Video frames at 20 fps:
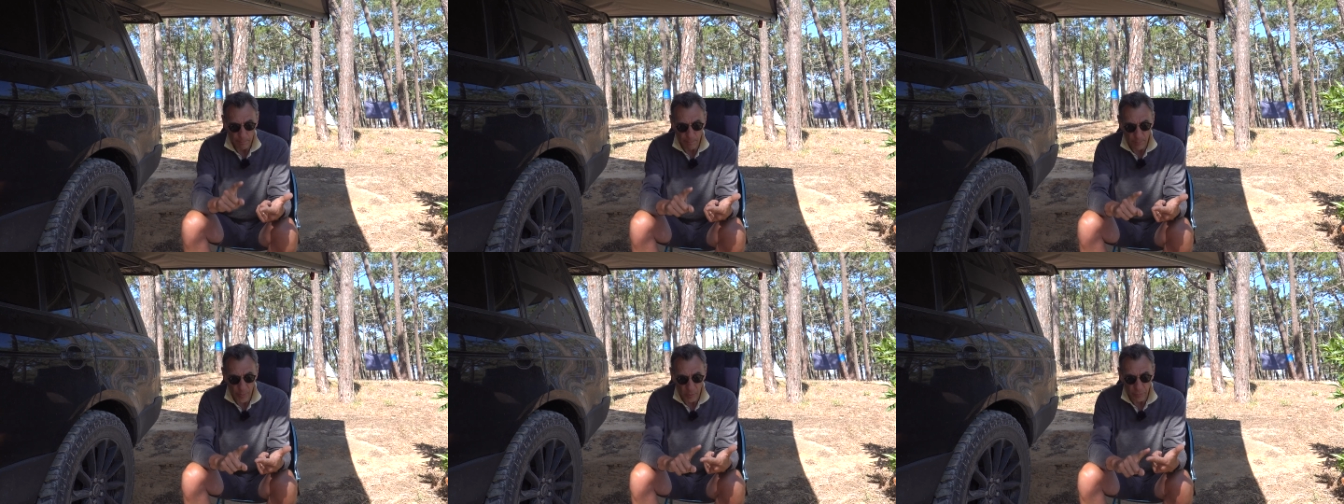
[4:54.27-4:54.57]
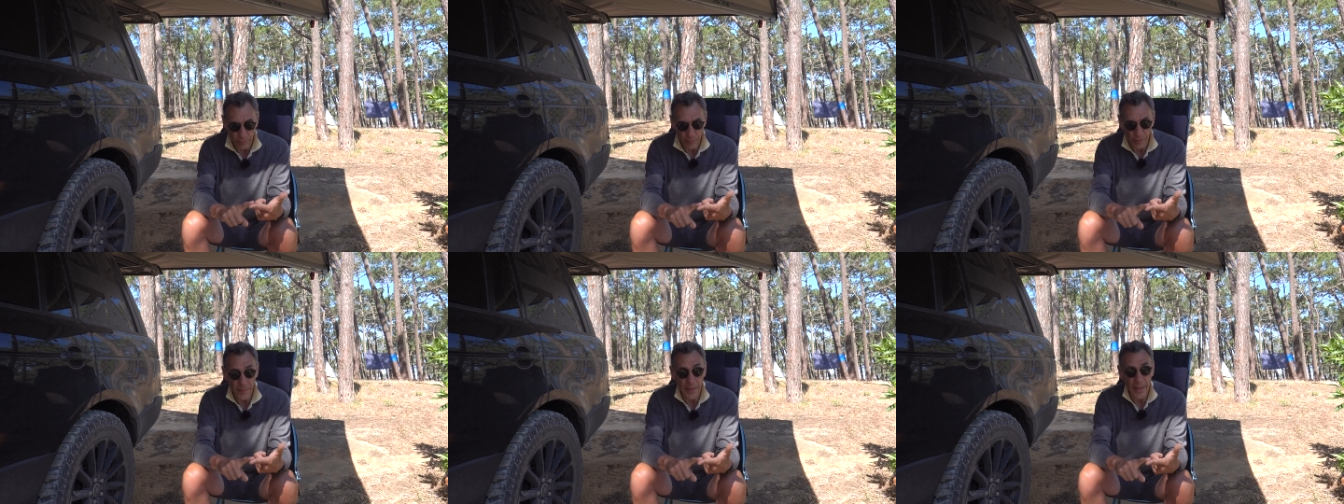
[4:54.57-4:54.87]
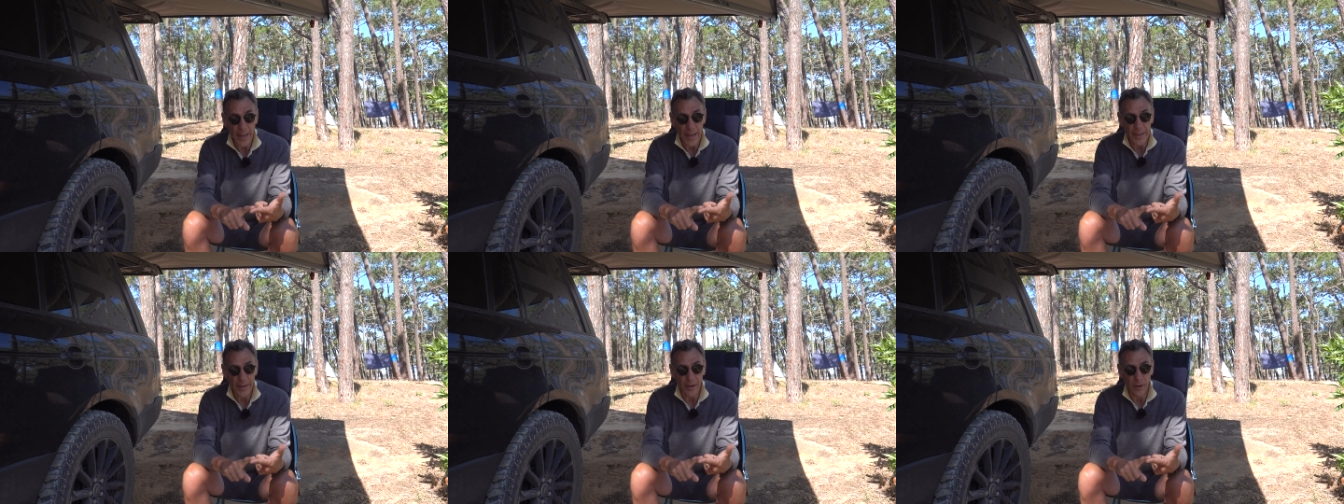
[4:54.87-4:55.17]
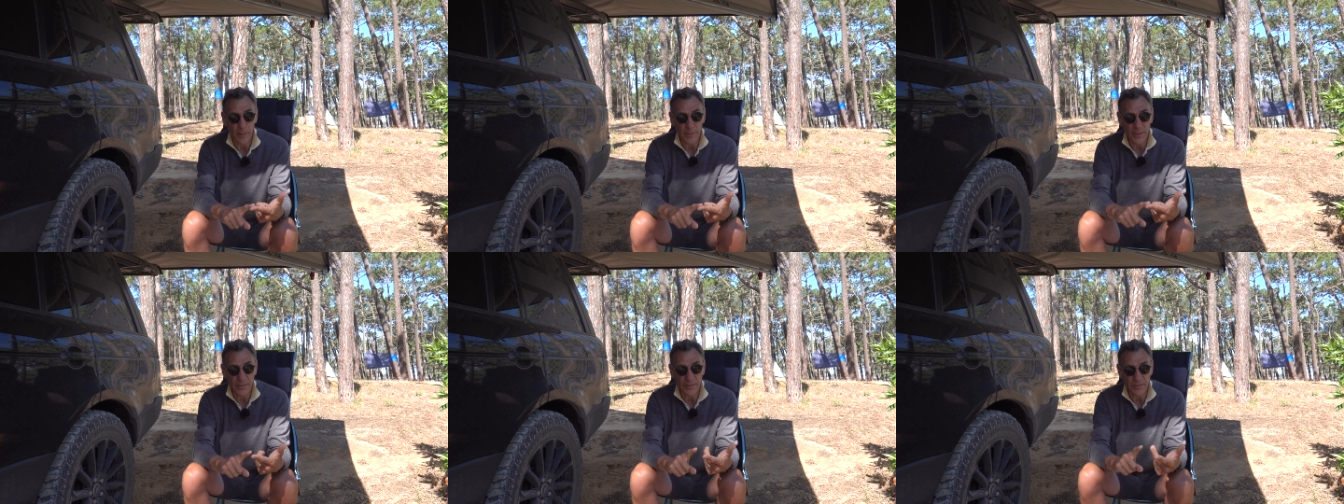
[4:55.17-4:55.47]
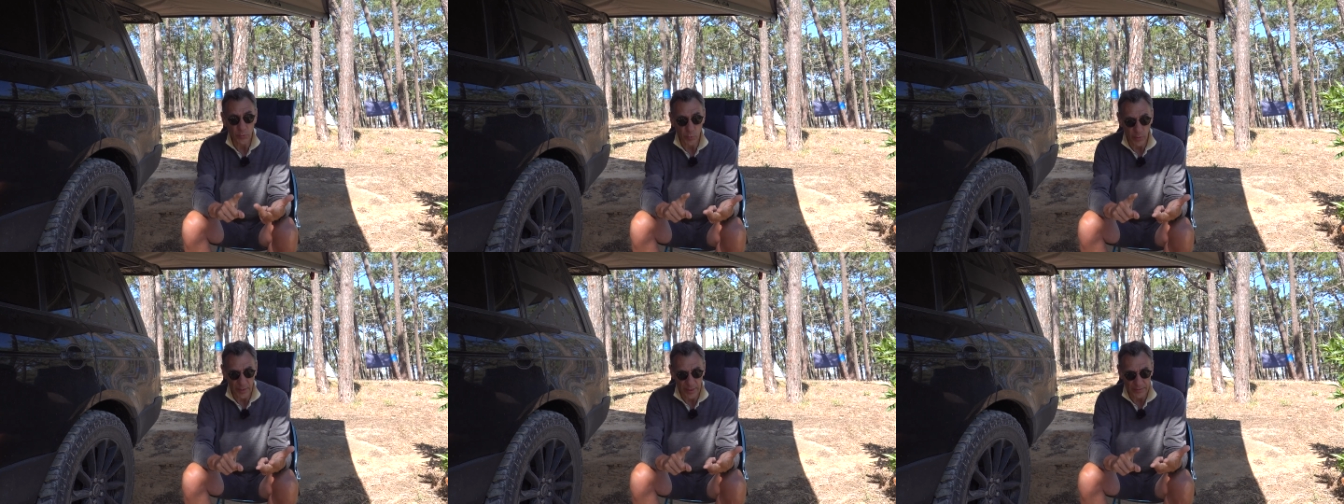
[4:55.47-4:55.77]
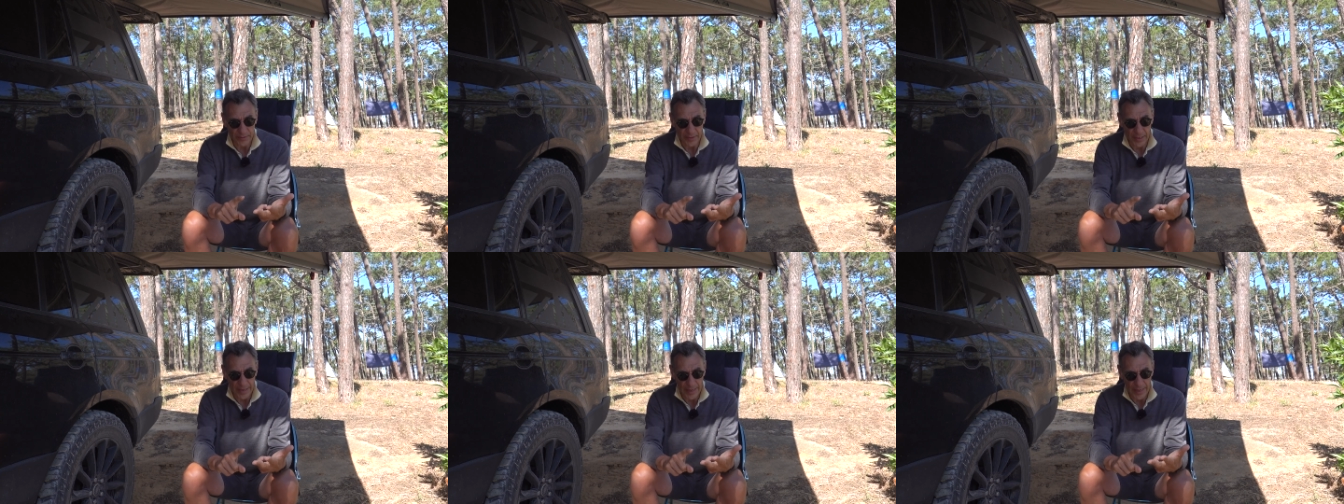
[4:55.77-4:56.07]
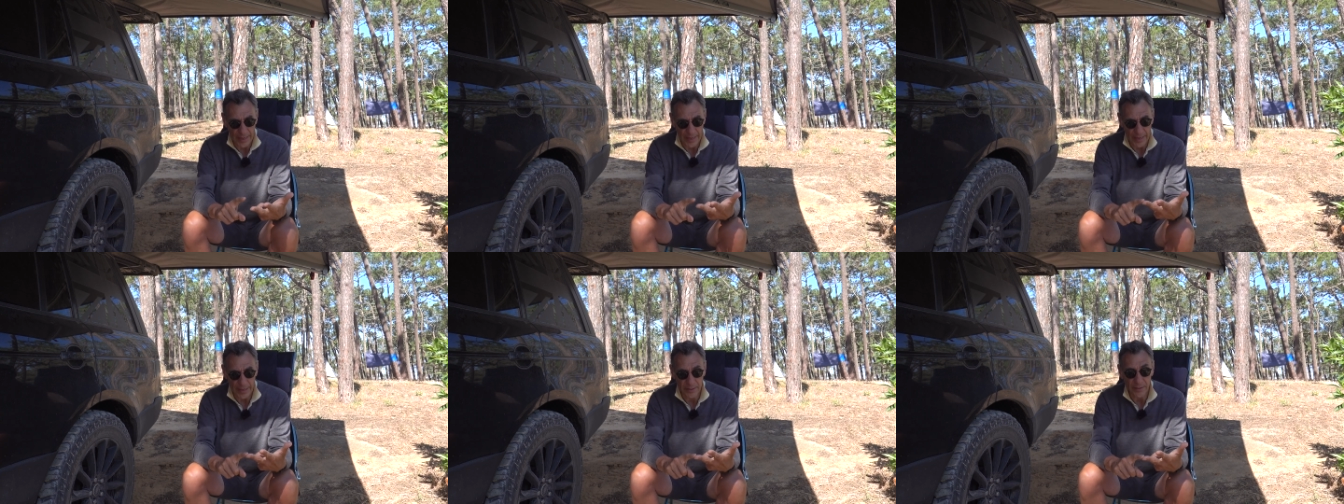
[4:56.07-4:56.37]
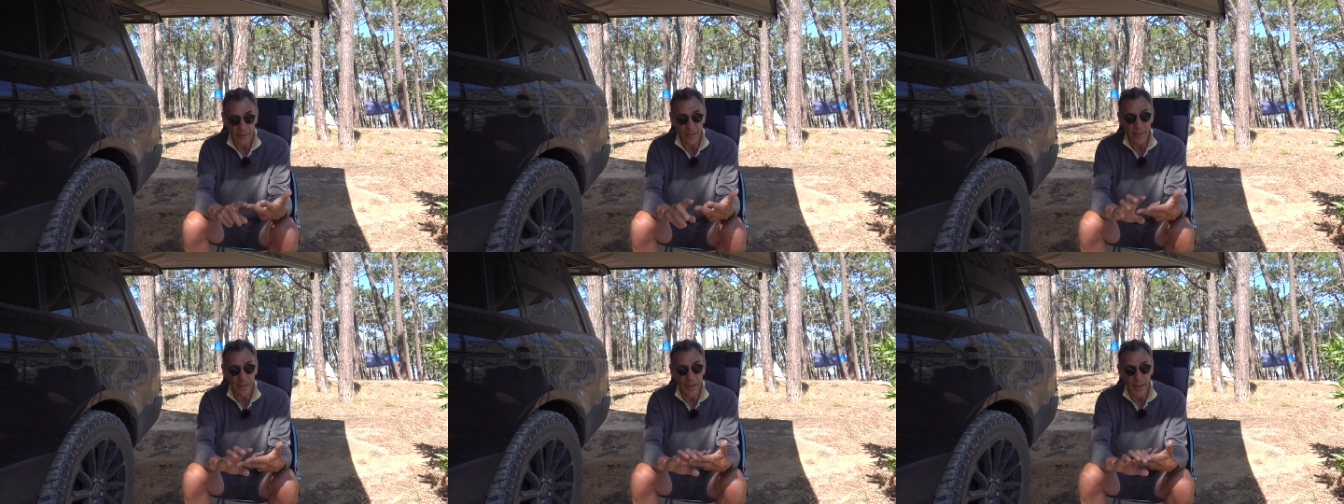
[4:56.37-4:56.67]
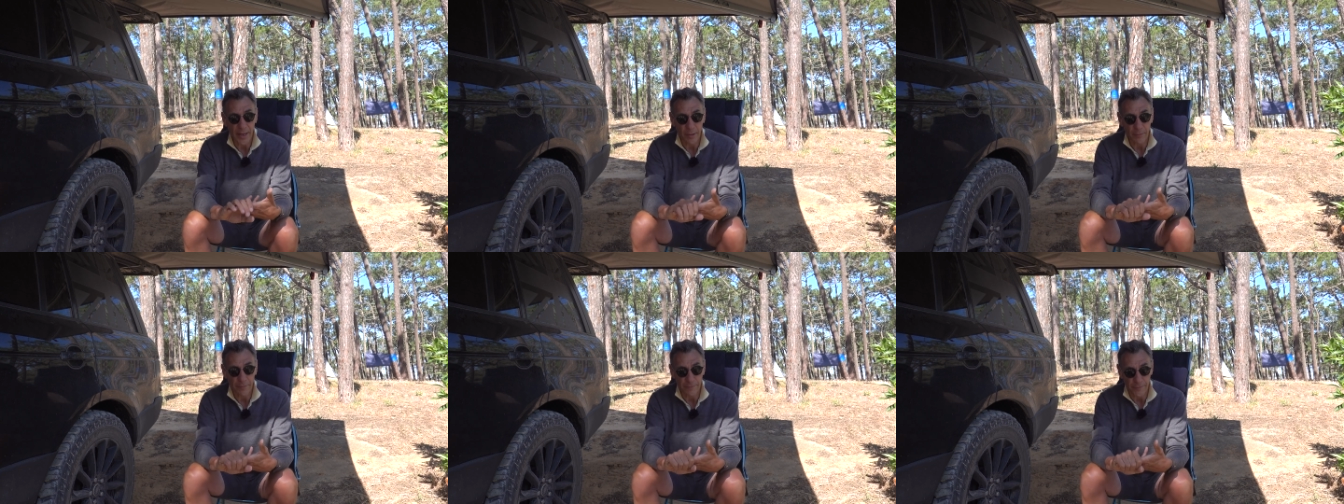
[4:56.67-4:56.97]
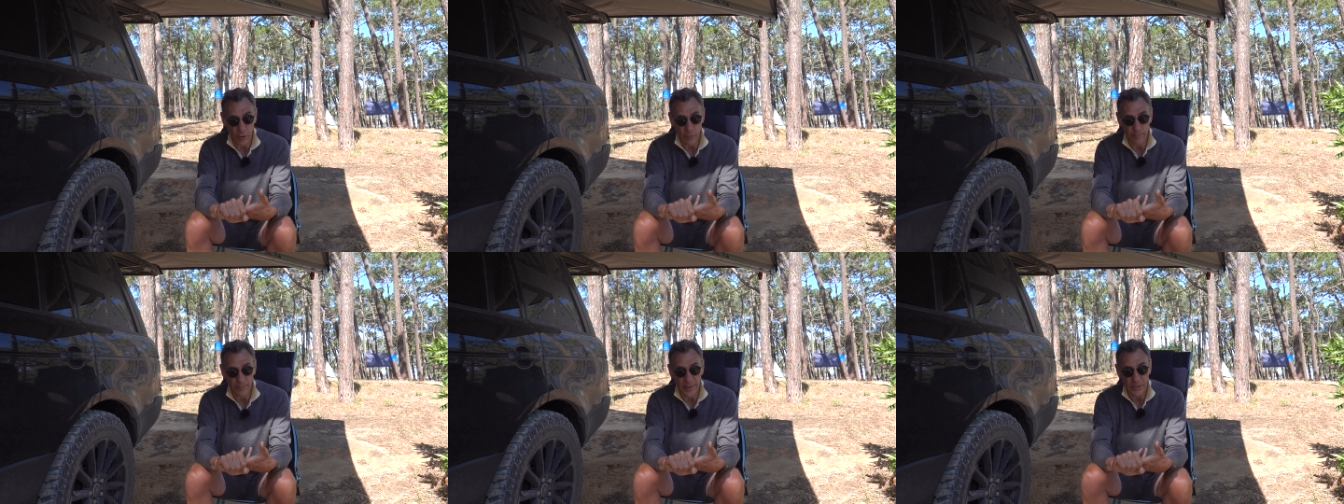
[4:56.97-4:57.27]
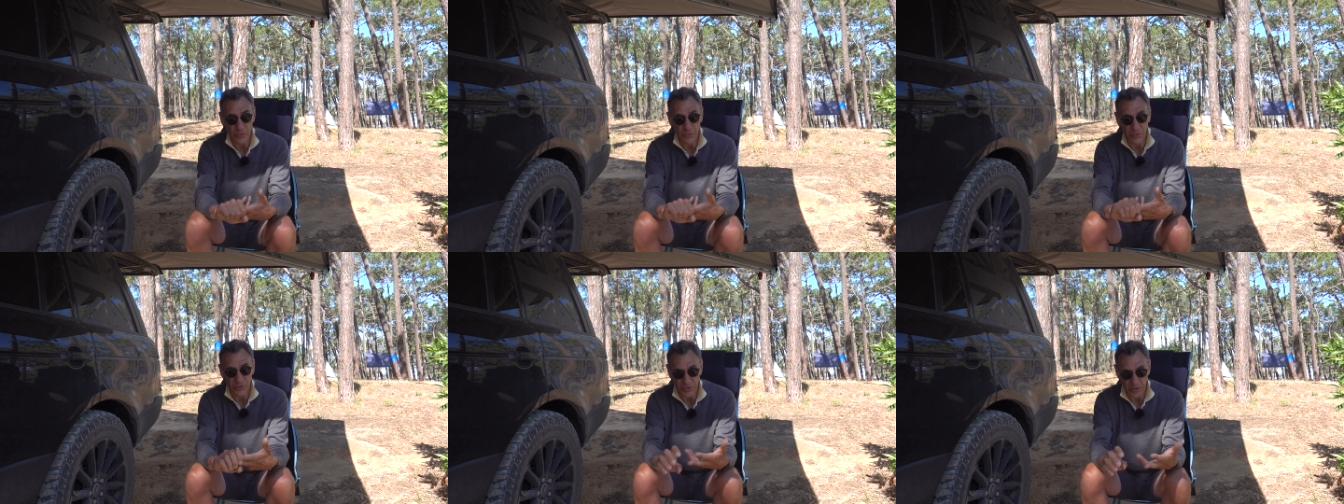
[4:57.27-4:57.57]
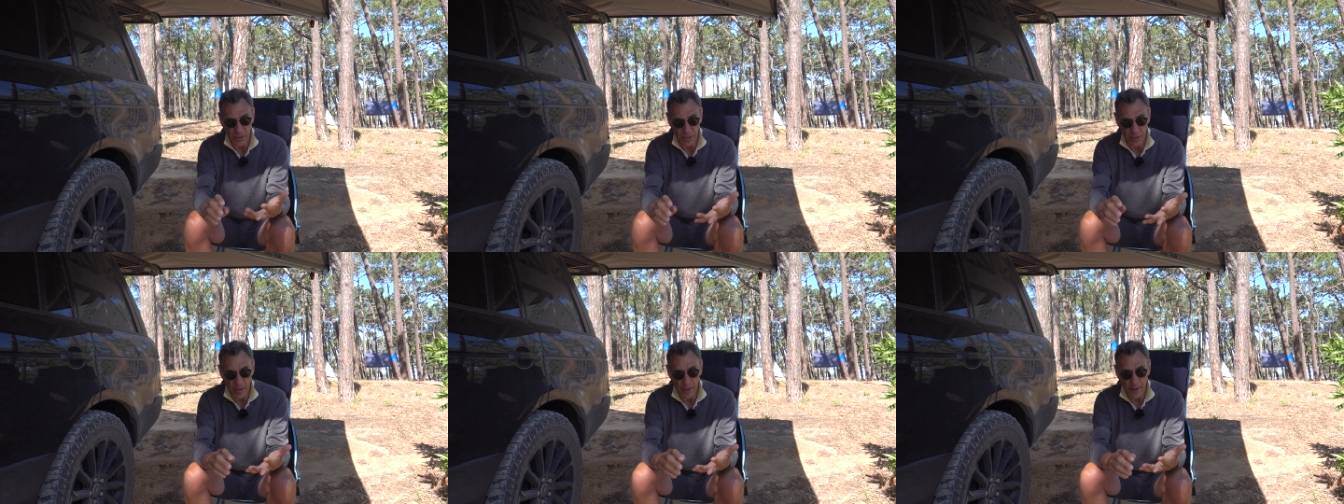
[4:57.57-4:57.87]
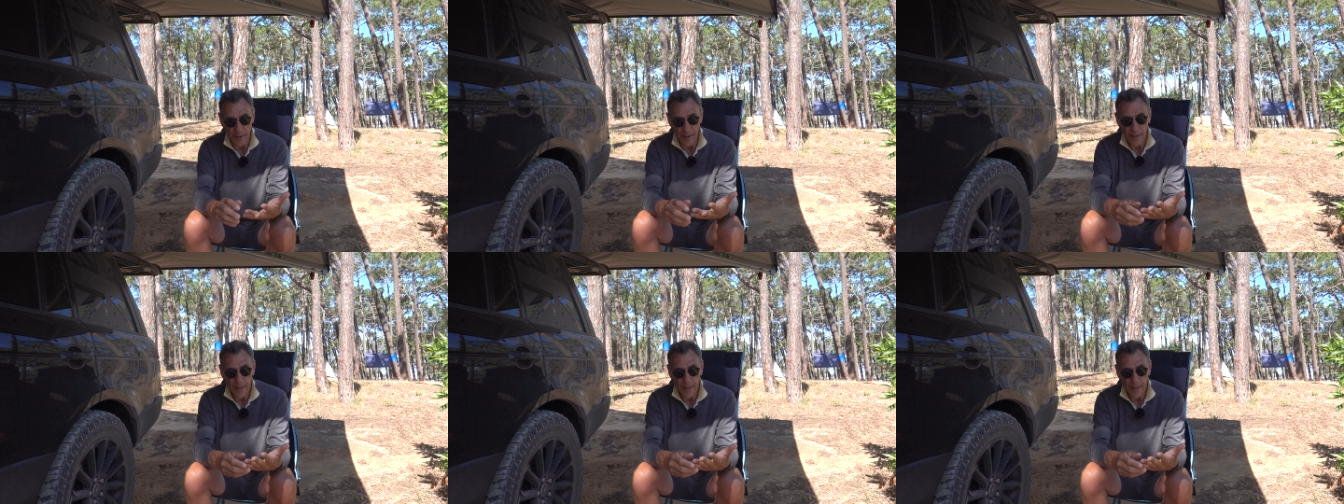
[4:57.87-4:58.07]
Both of the ARB swags I had a foam mattress in it.